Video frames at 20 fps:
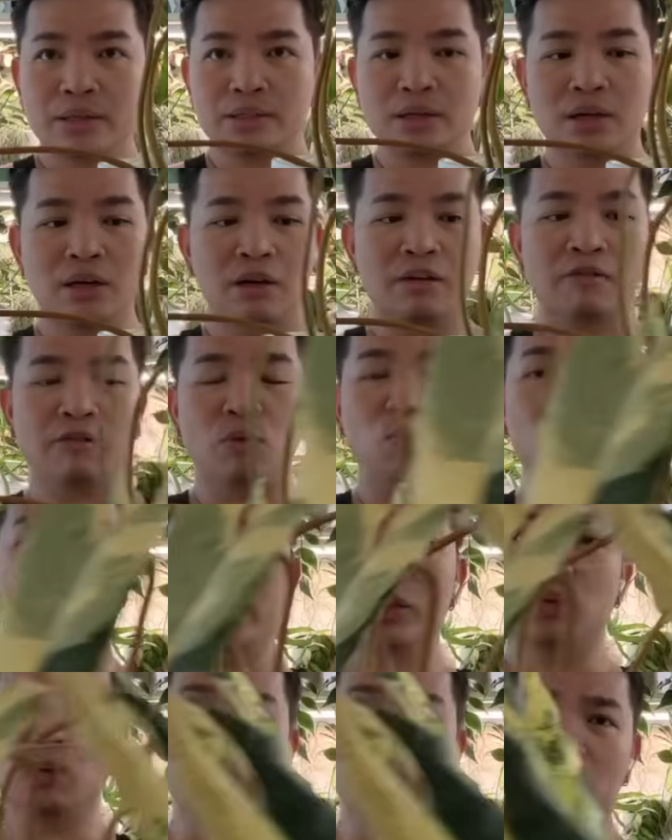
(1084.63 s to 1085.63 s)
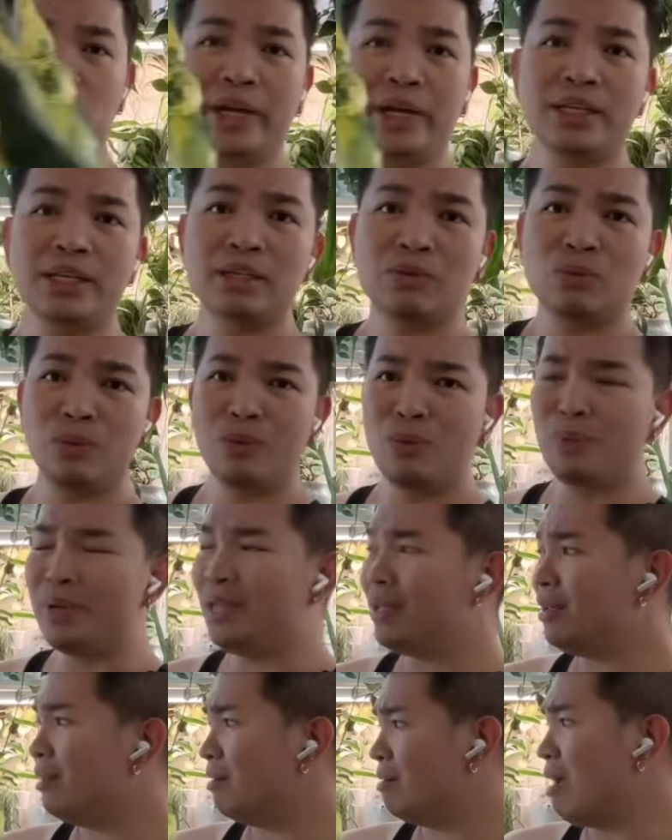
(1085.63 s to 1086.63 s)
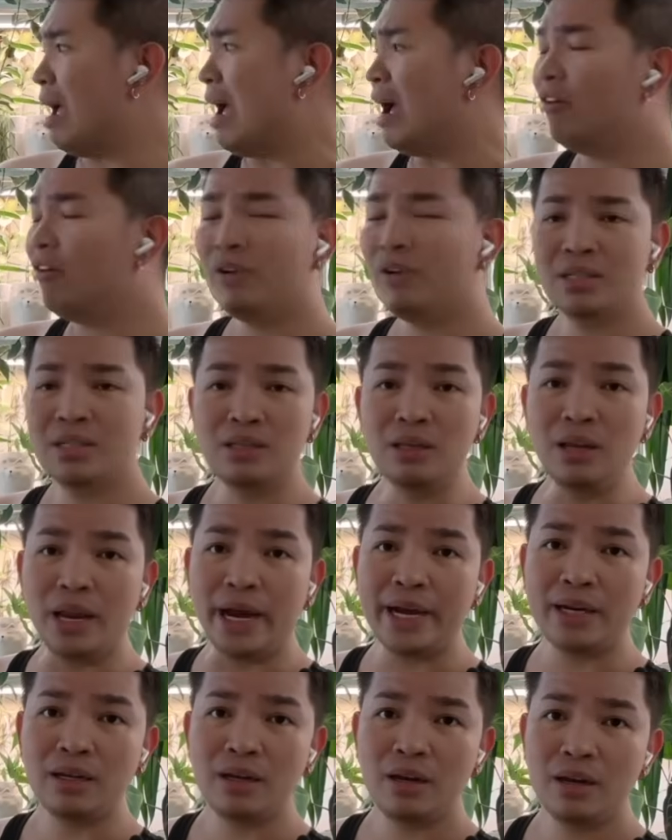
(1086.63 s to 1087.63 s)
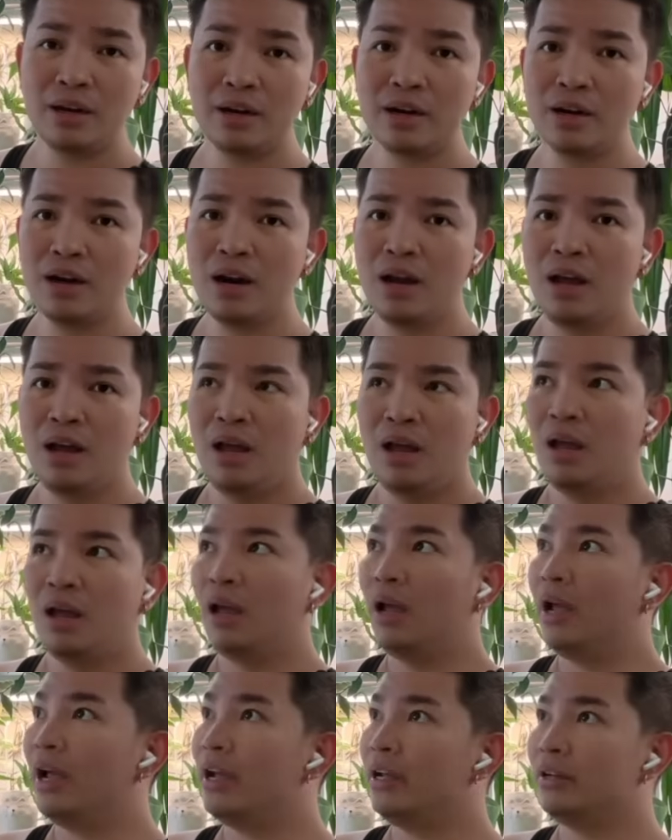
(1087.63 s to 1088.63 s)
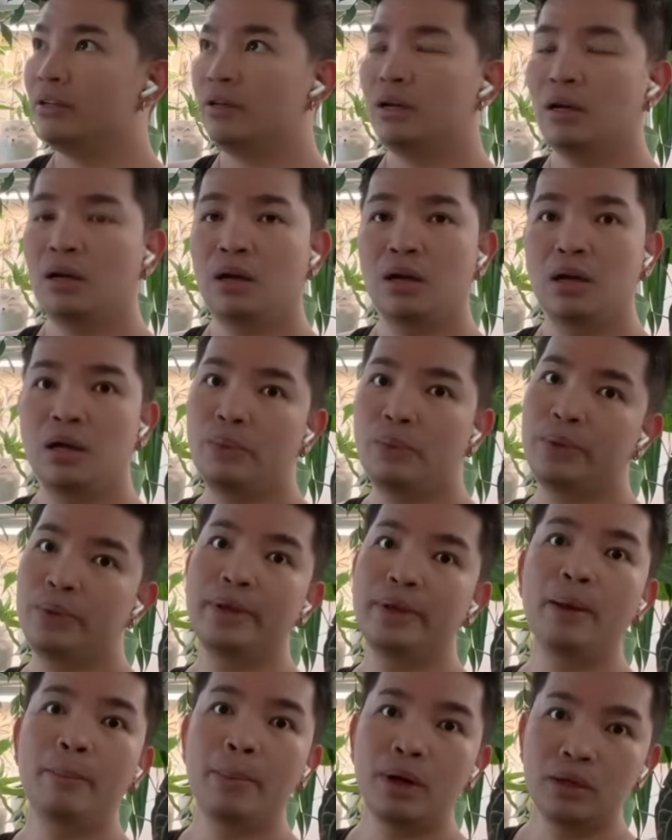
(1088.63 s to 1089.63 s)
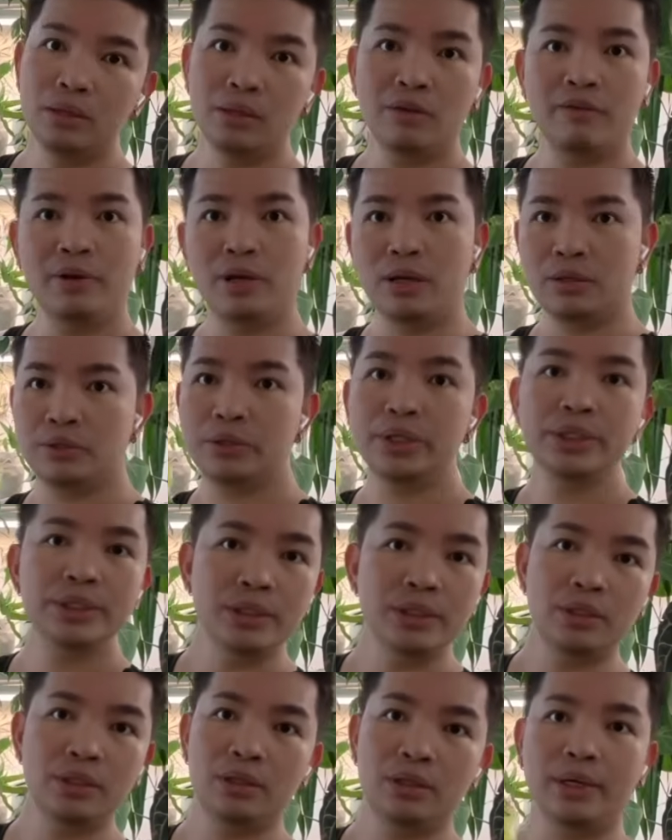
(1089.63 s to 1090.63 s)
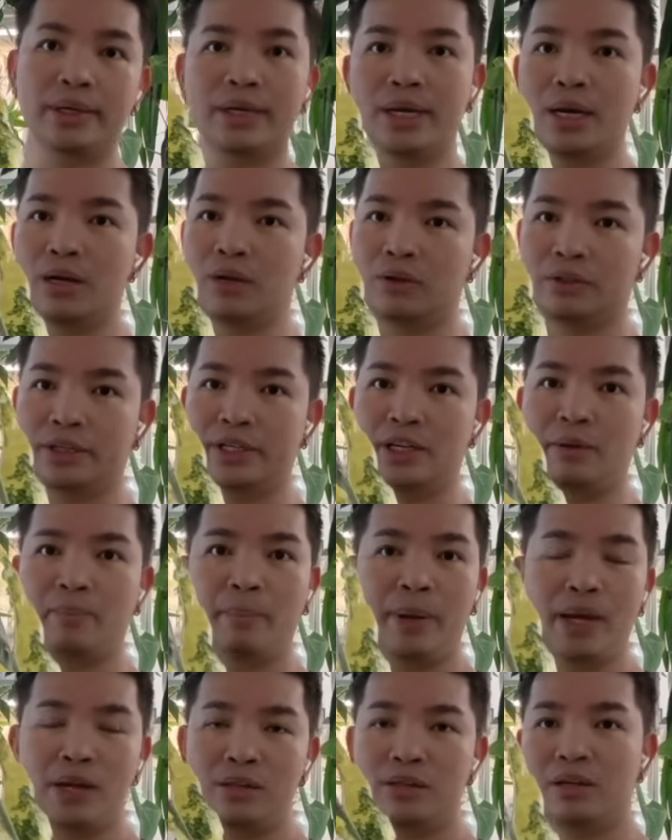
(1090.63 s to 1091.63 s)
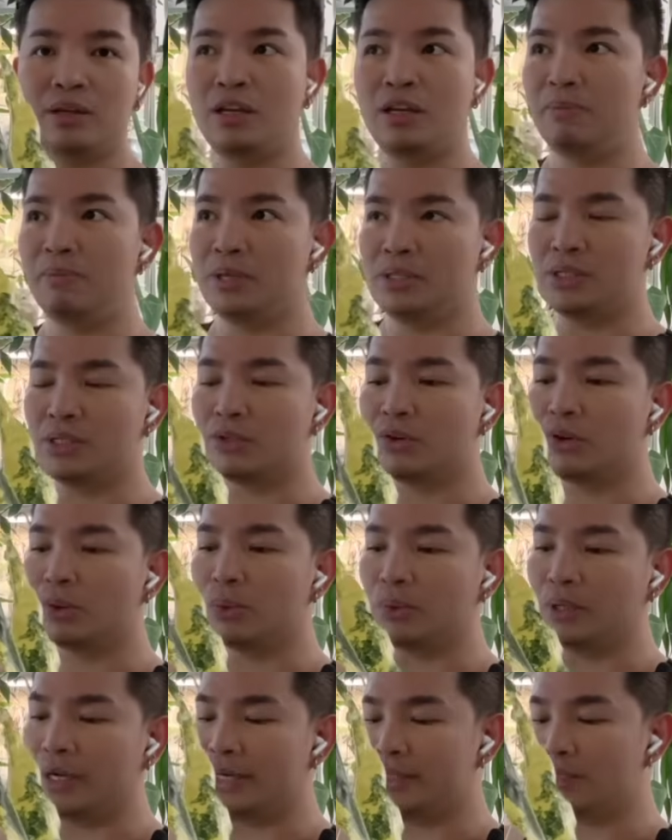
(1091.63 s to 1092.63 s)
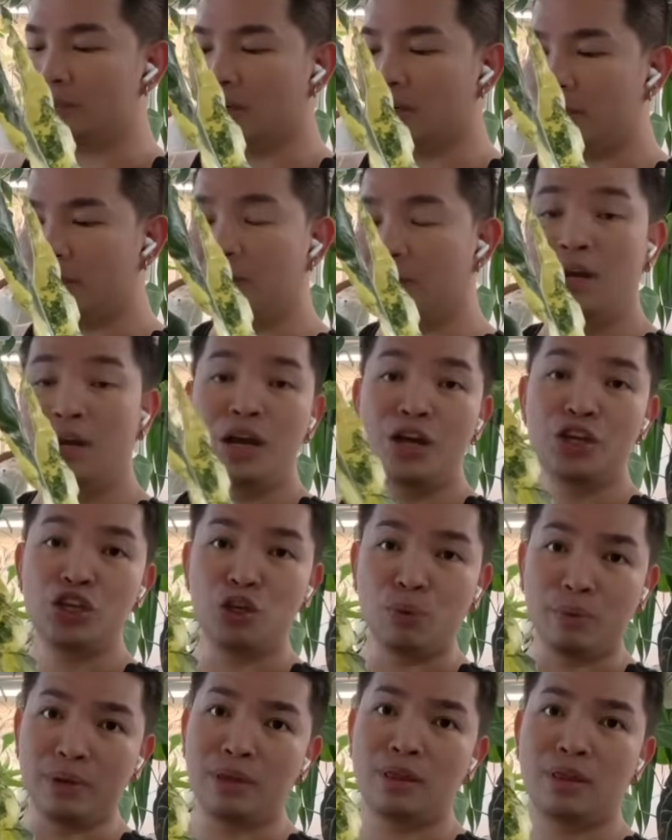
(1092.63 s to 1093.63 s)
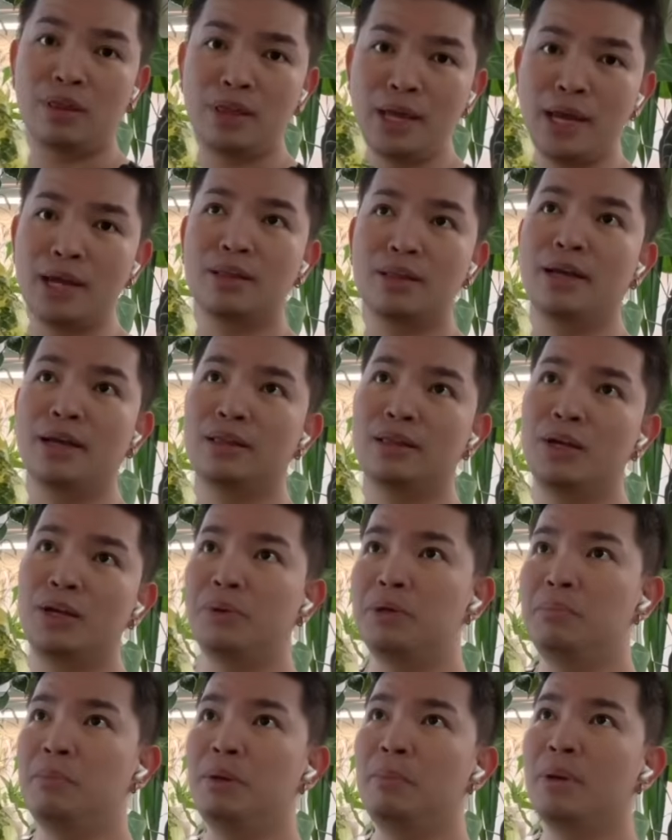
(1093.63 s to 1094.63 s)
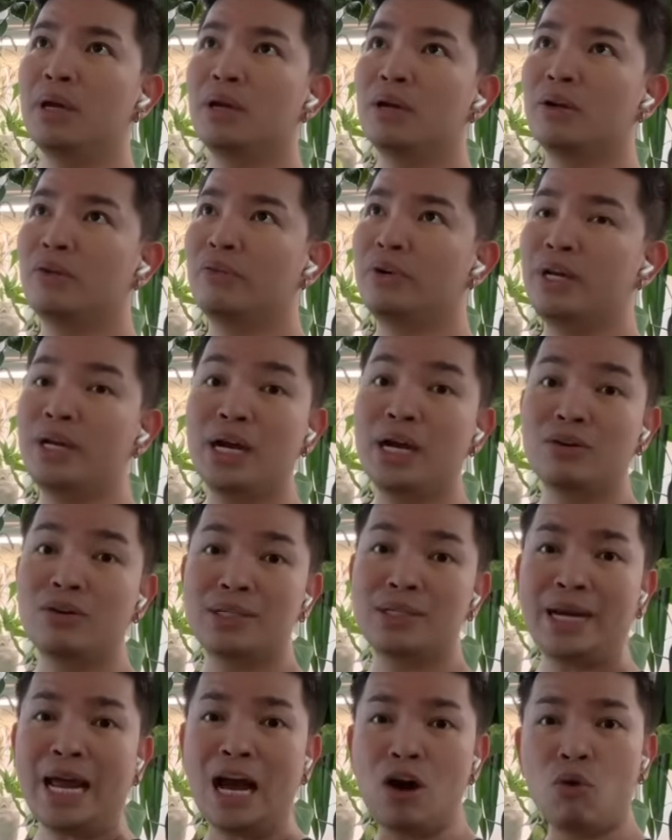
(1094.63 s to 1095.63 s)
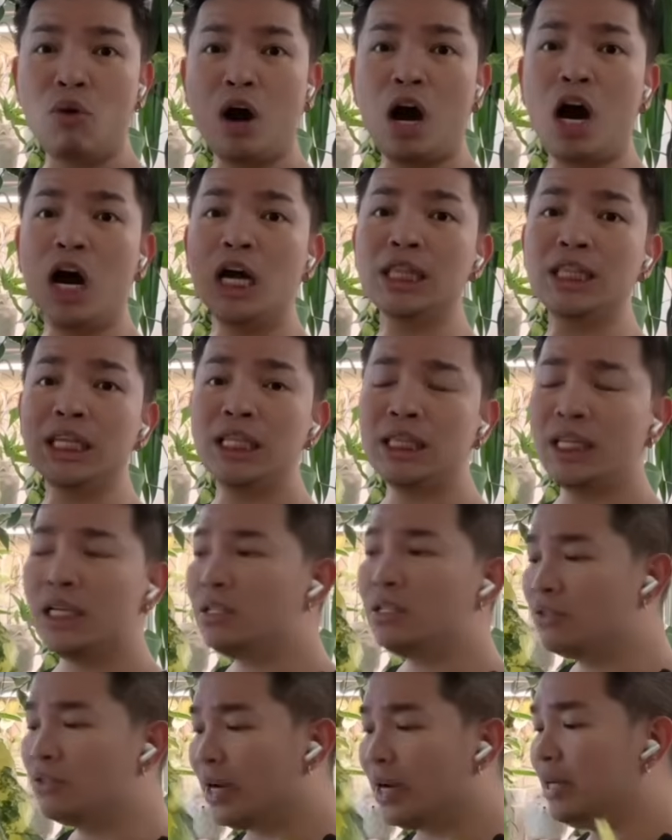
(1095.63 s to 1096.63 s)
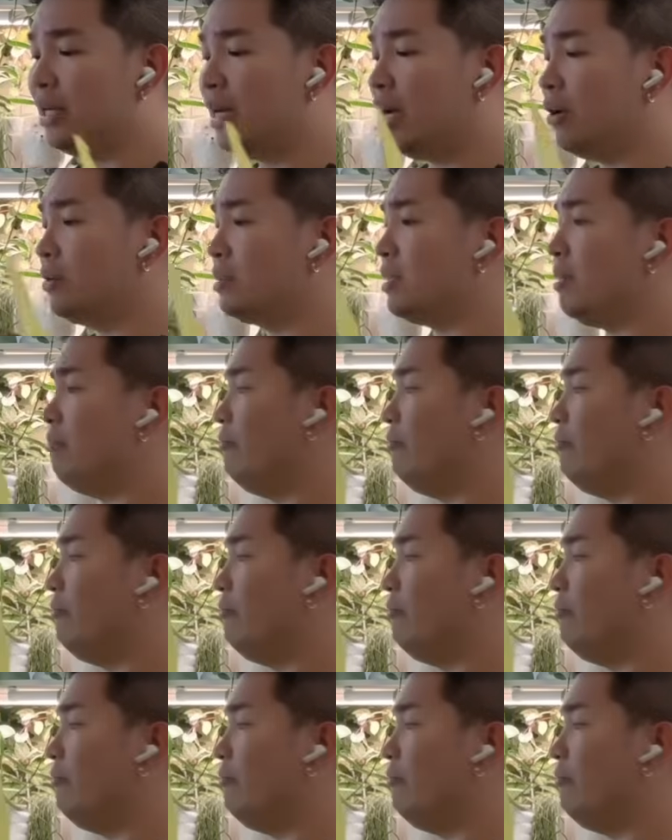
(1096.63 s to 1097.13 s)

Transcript: of what we have as light here, and with the amount of electricity that I already pay to keep these grow lights on, you would think that they would mimic a greenhouse. And how hot it is right now as I'm